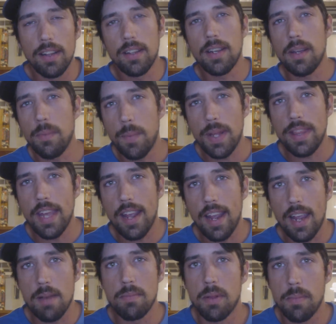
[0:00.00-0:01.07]
Look at when they
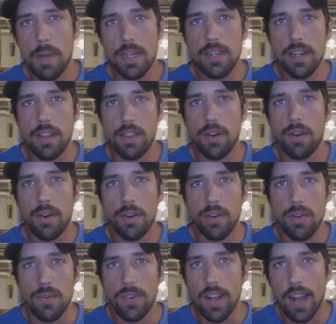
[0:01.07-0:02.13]
implemented their
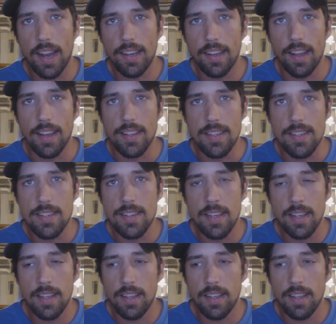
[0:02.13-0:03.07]
new guidelines.